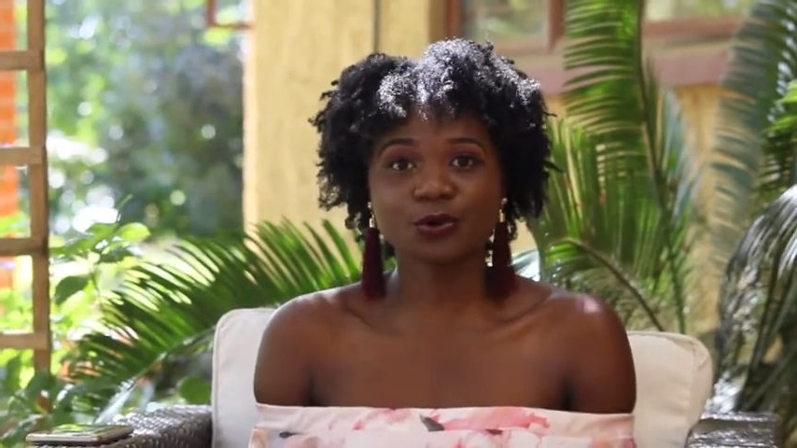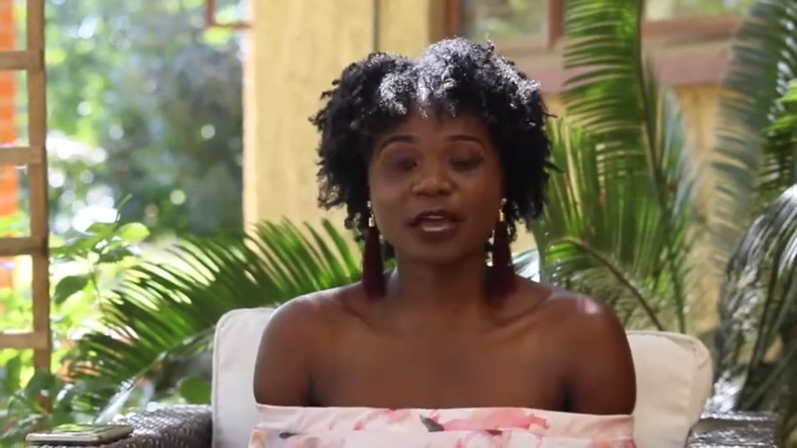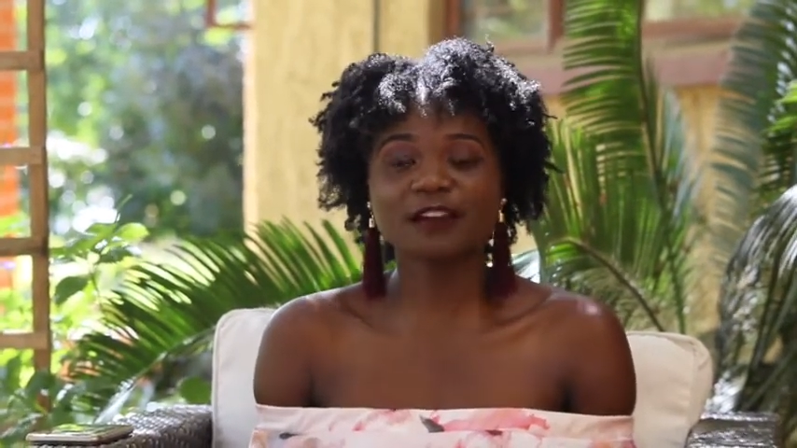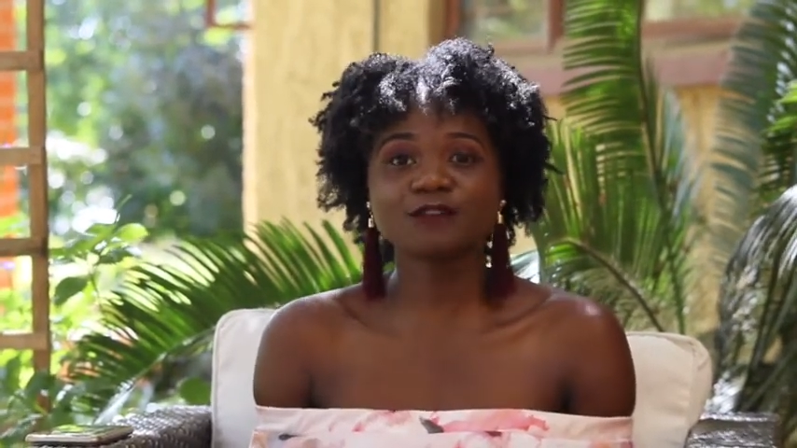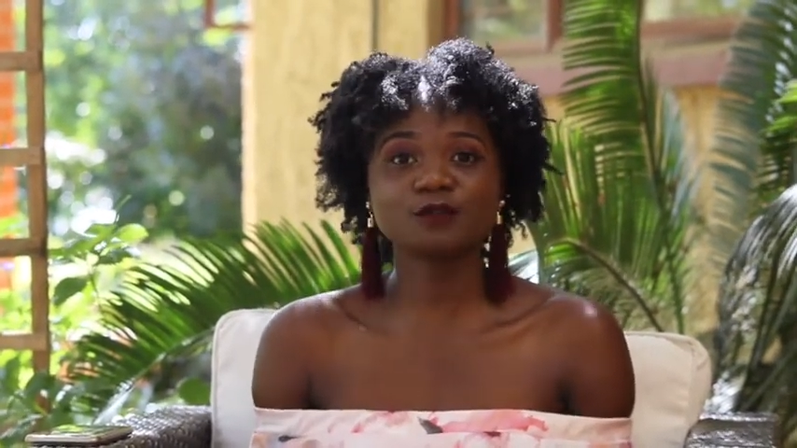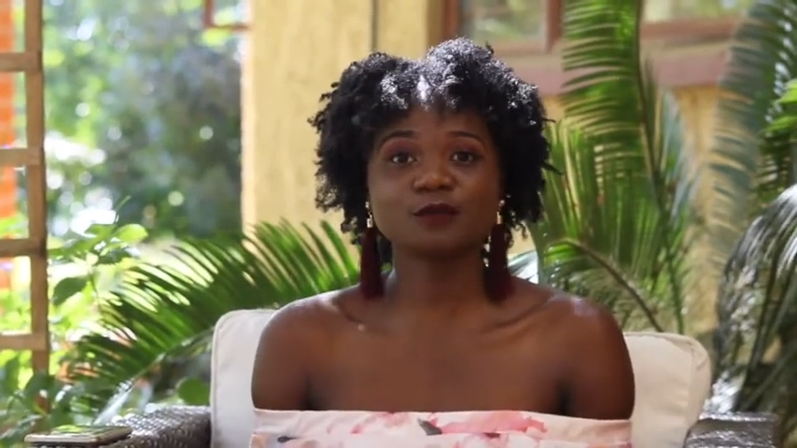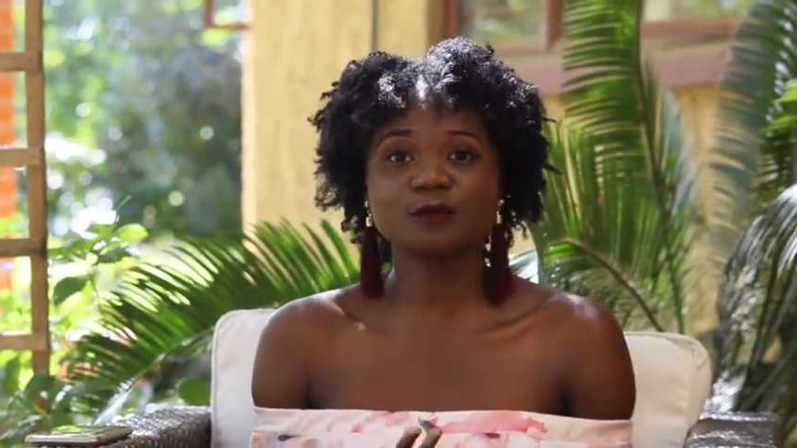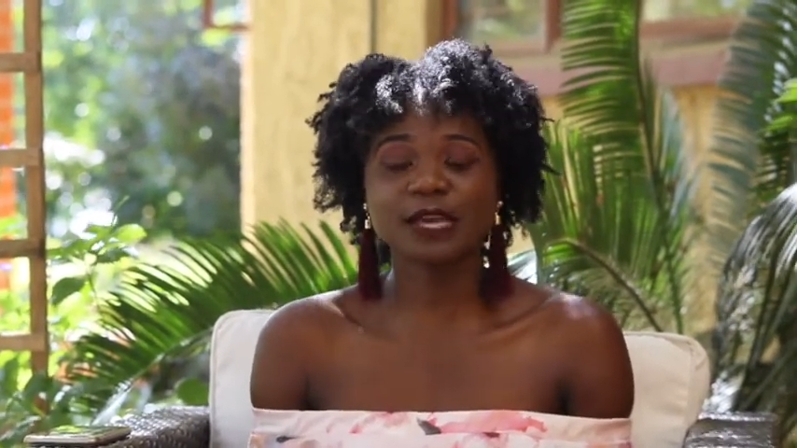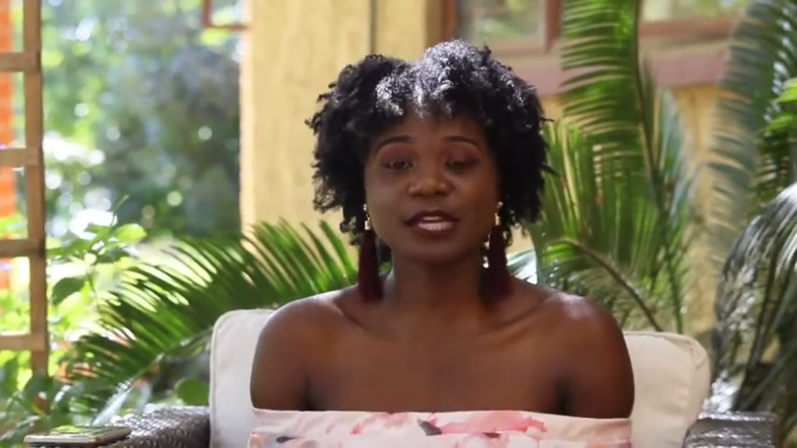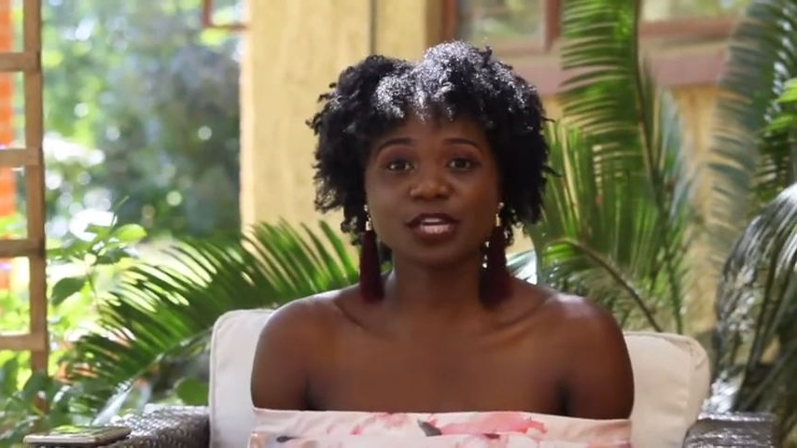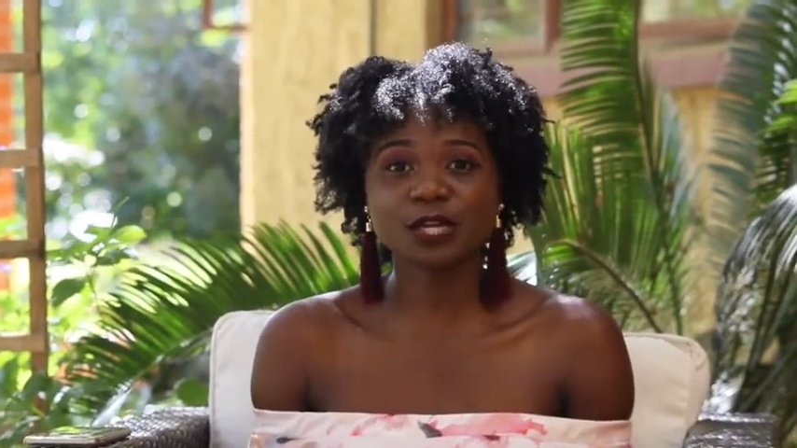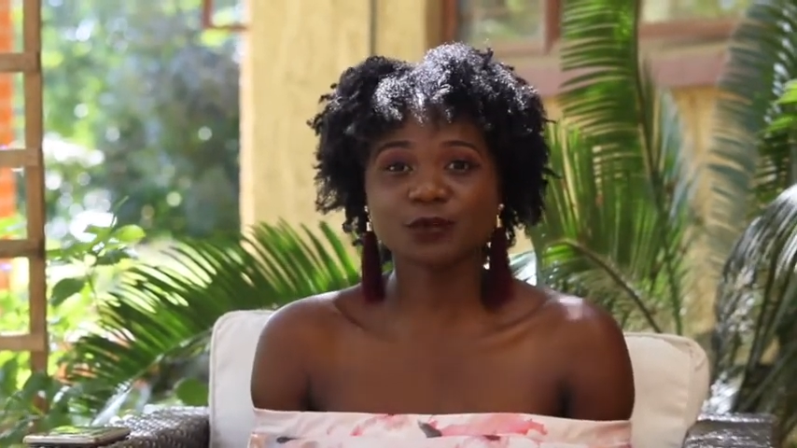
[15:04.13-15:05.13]
You have to be
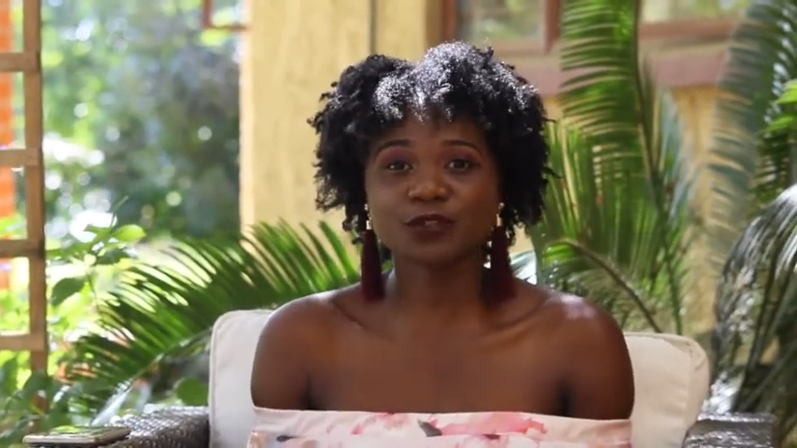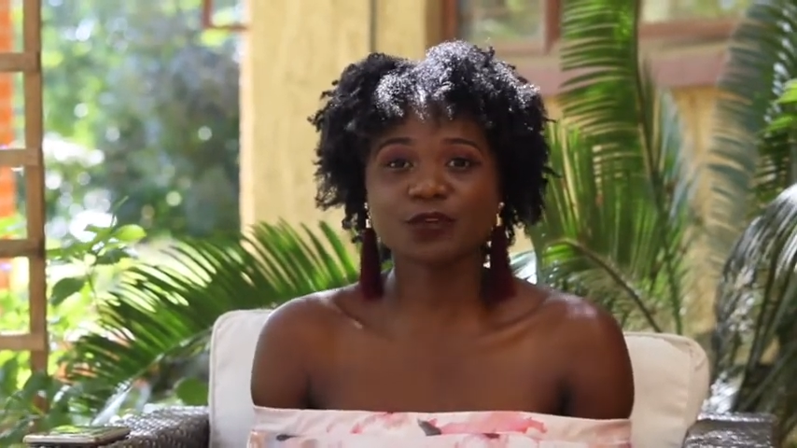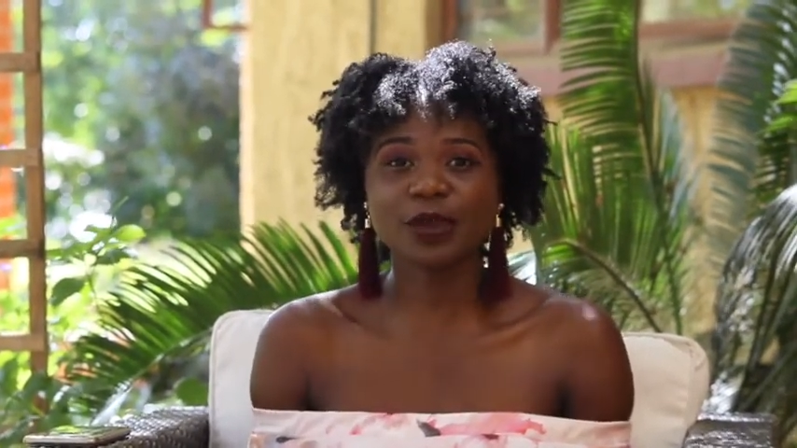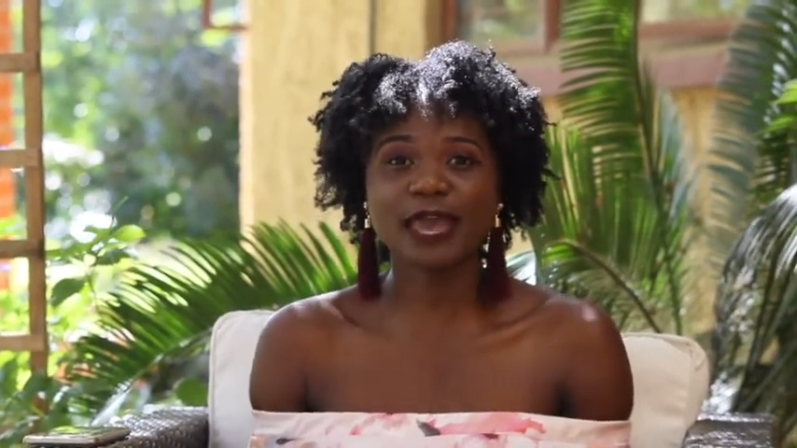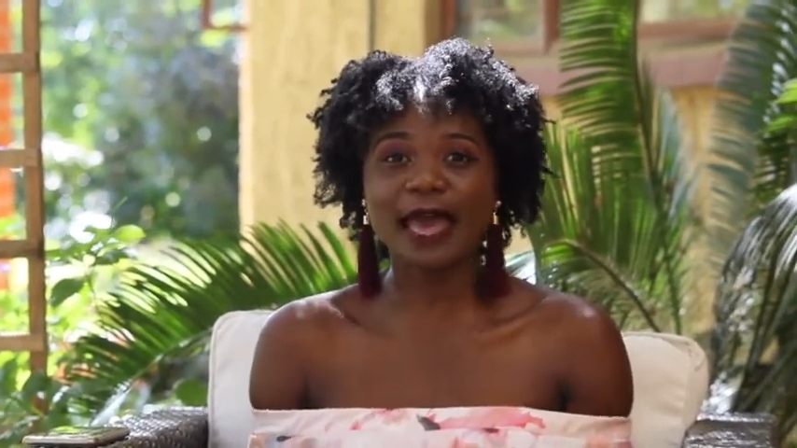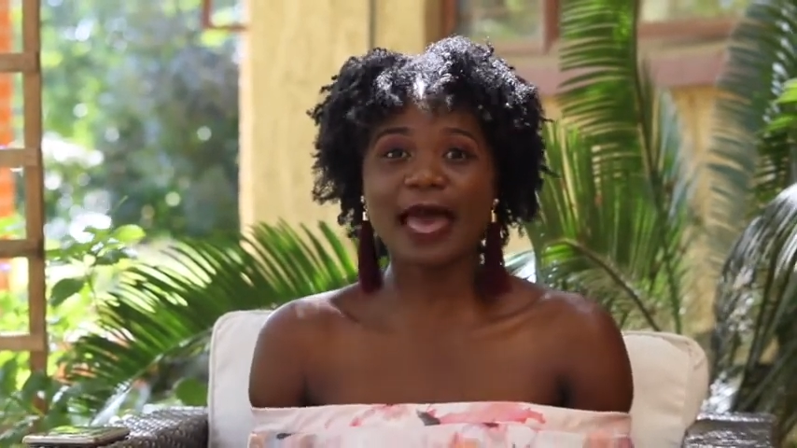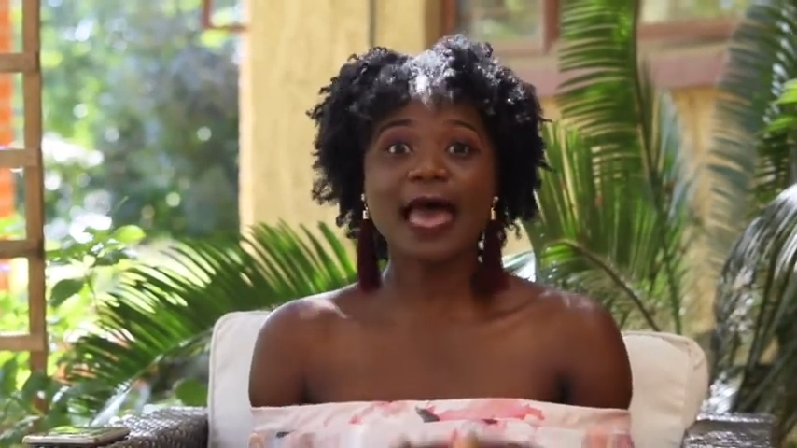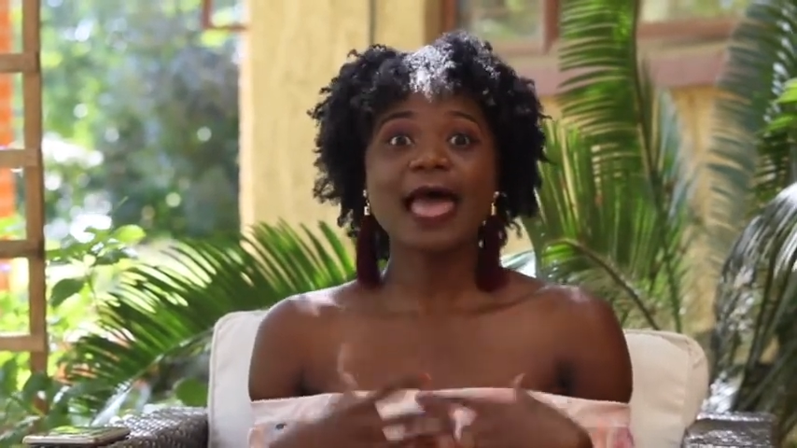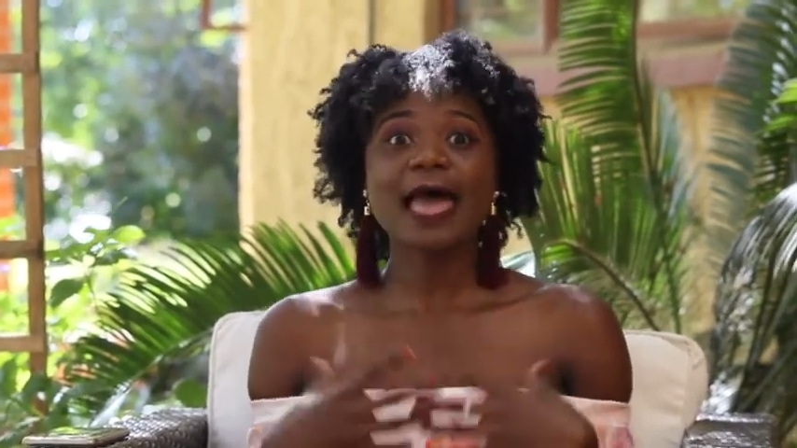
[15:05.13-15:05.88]
patient with your hair.